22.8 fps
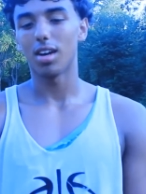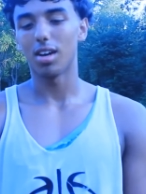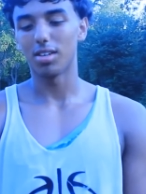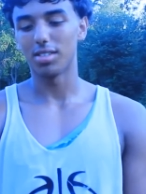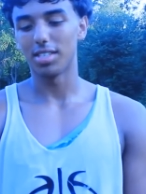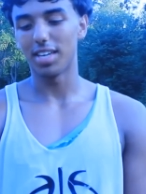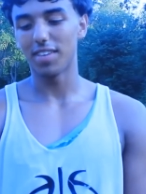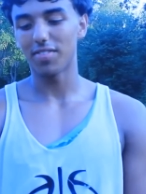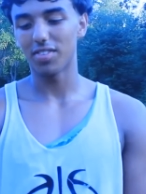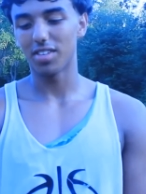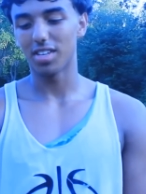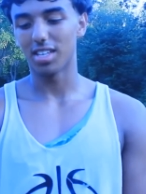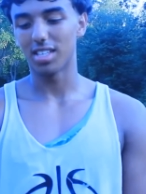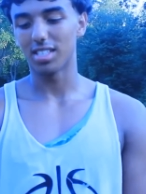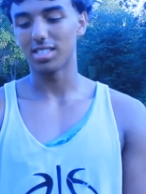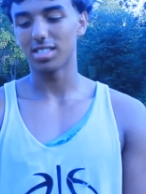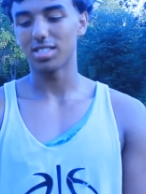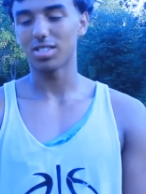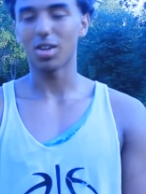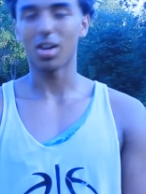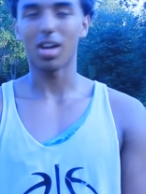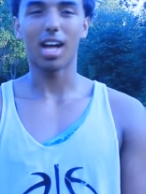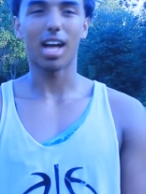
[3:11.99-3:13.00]
Oh, definitely.
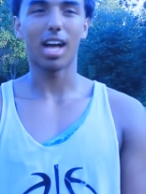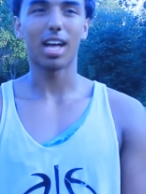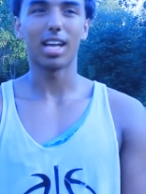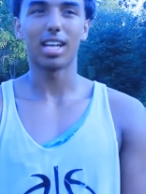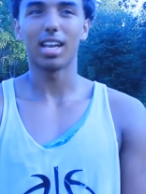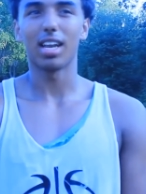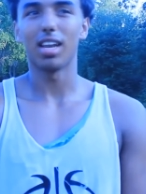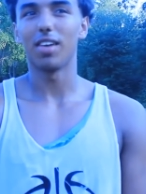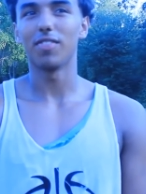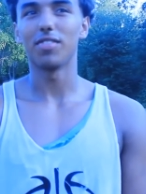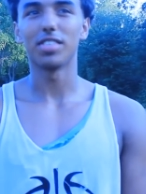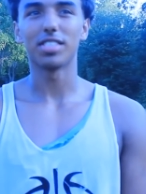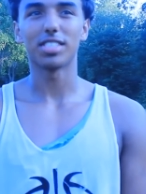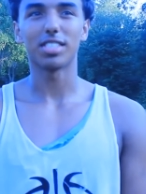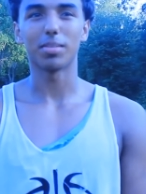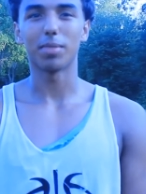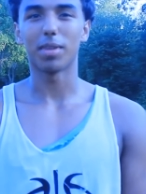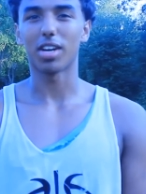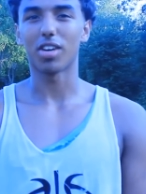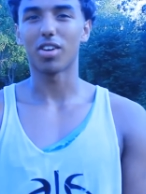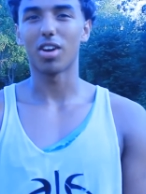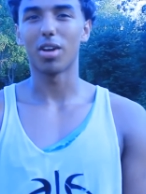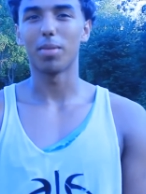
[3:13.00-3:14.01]
So I love to
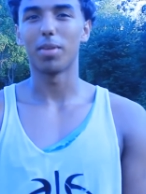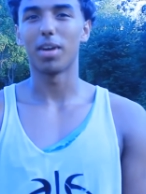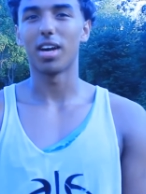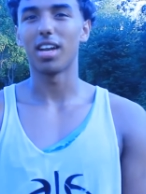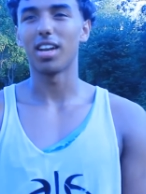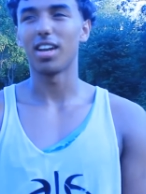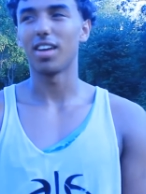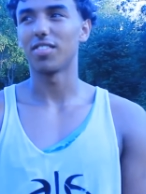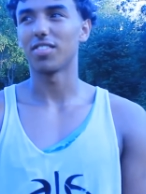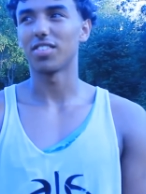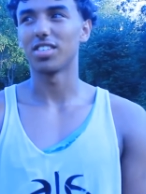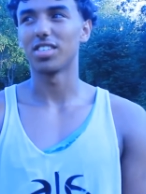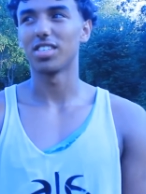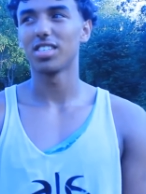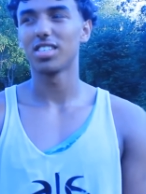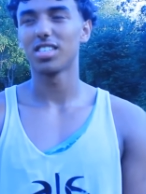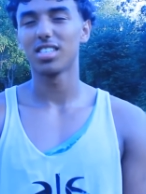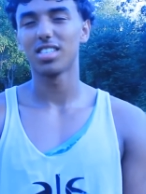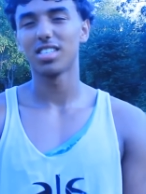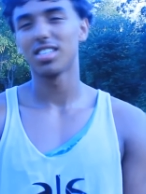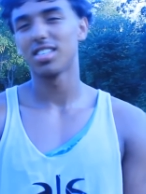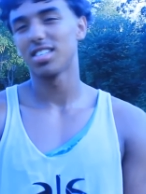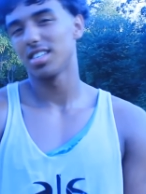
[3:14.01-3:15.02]
see my grandma. I love her.
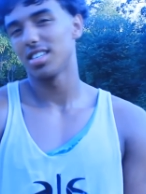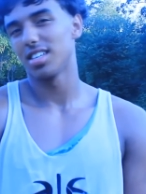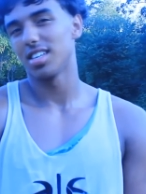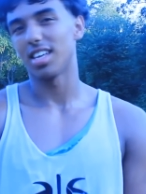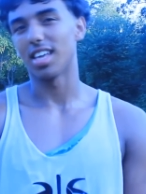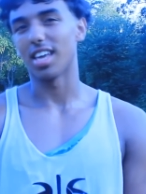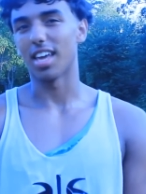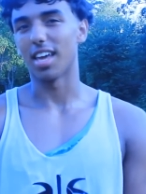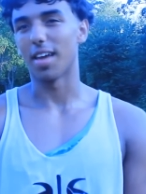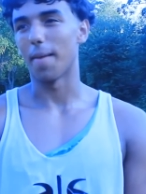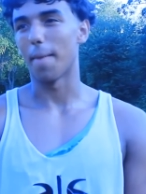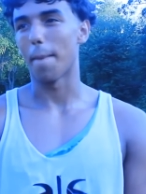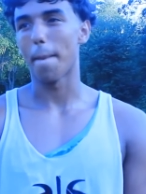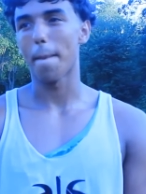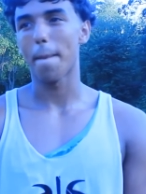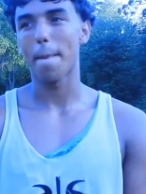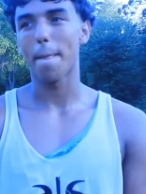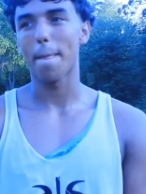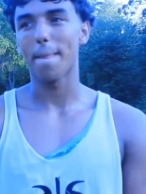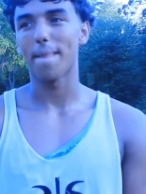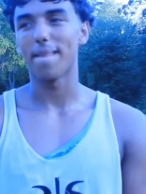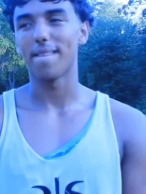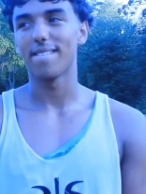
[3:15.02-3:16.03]

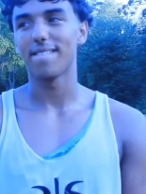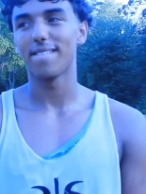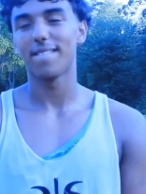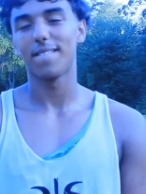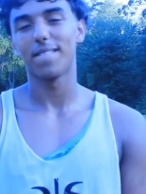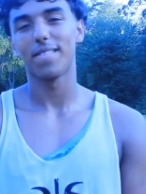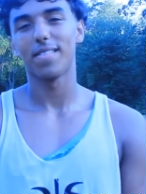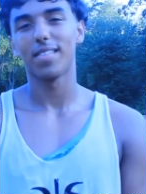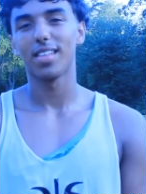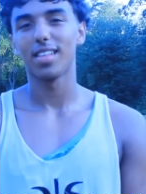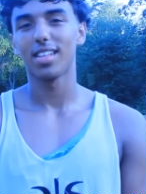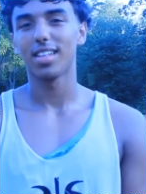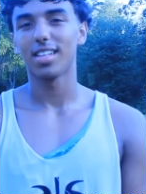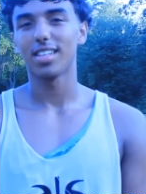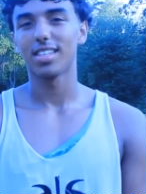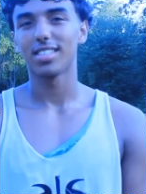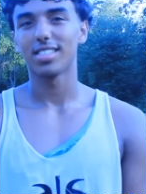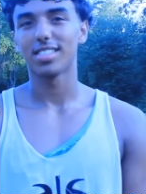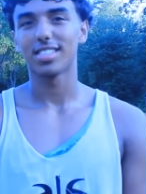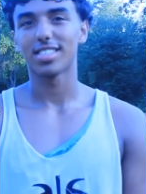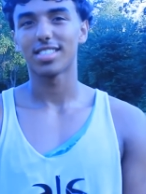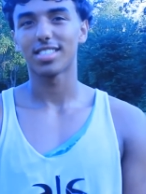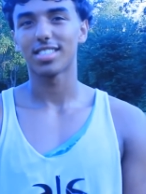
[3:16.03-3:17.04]

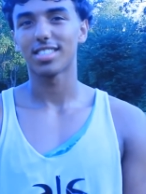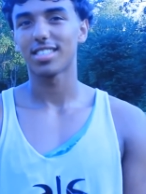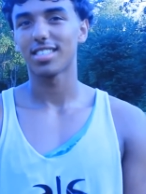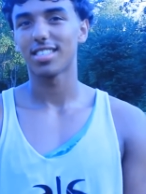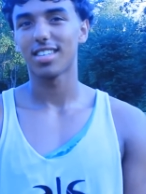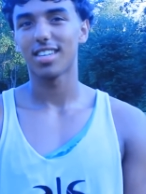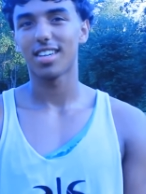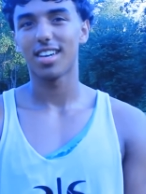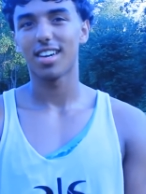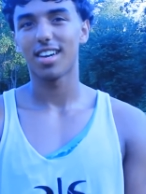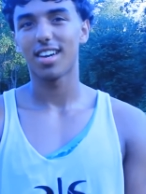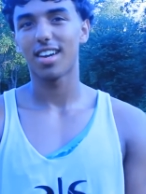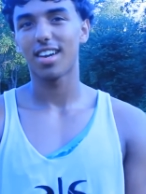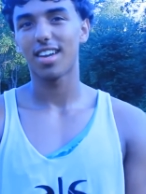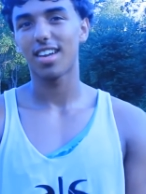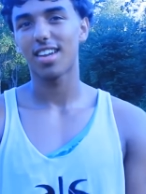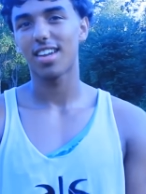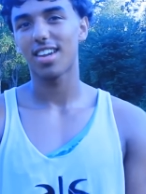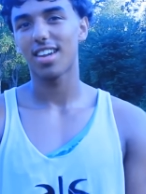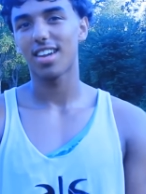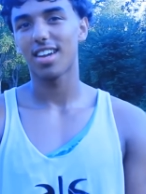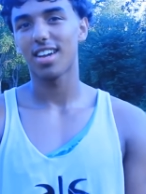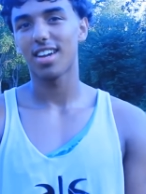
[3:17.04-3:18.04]
And why would you
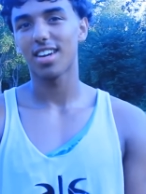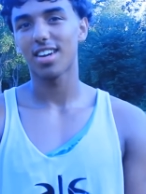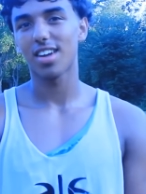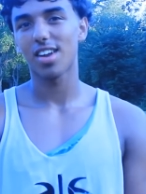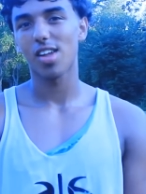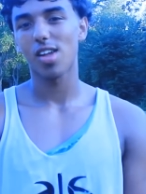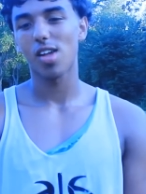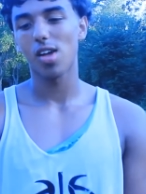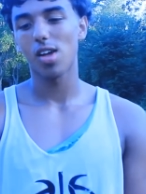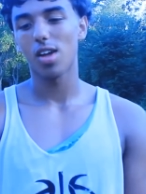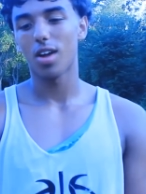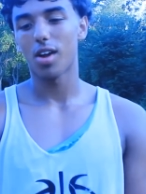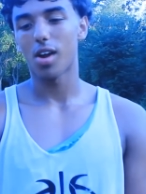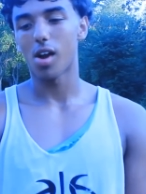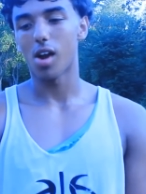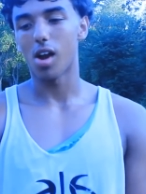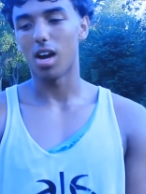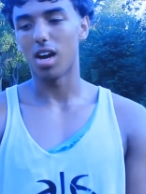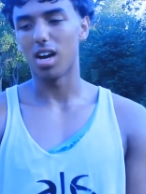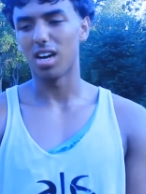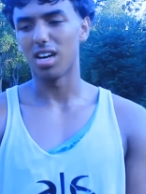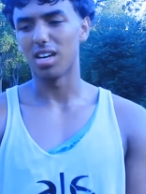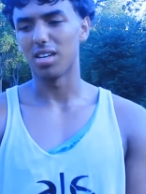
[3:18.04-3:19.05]
do it for her?
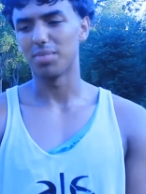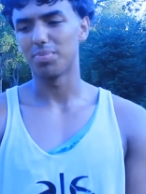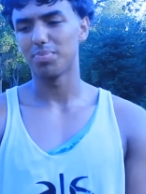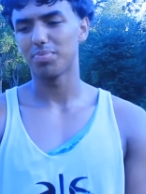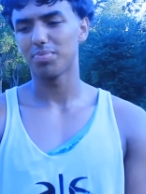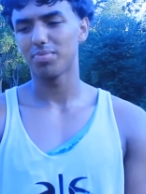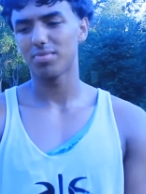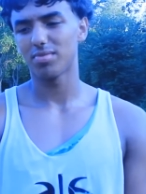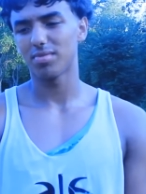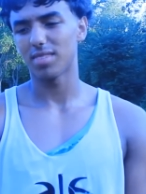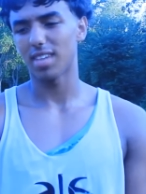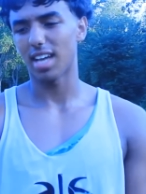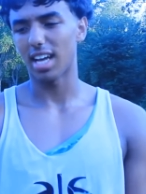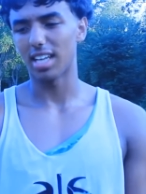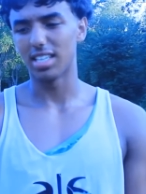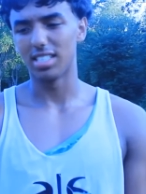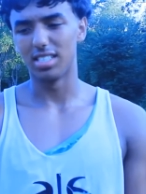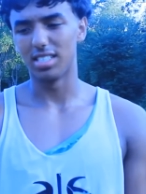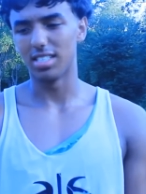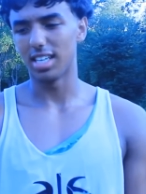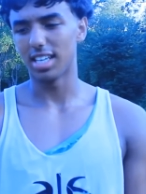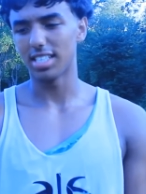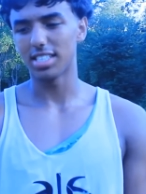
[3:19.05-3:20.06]
Uh,
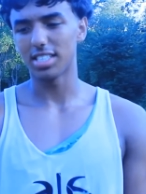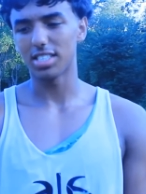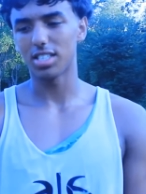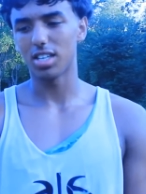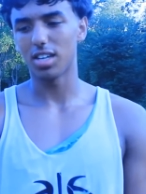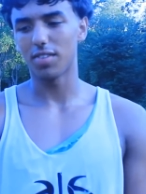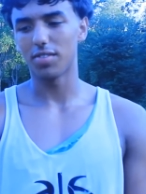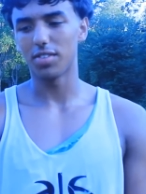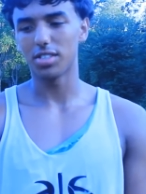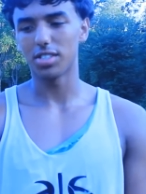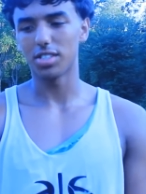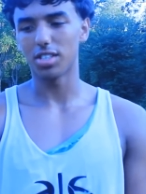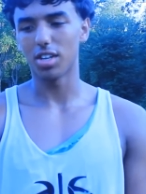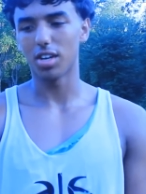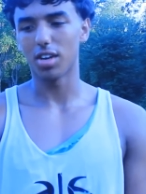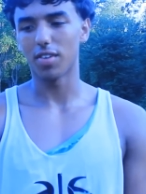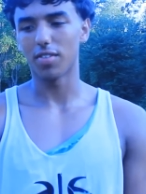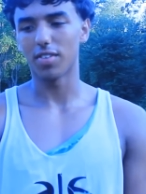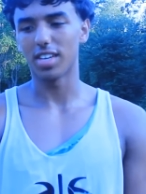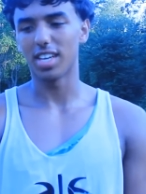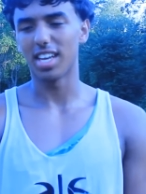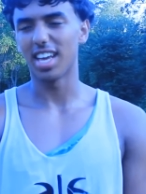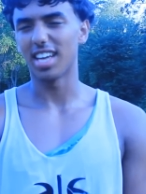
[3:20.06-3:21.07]
I, I just love to see her
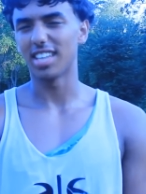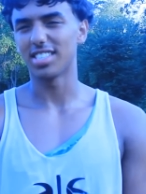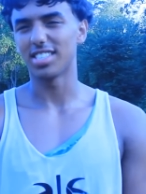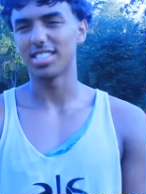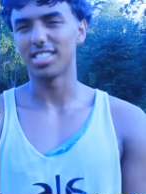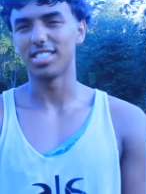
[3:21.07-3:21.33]
every day.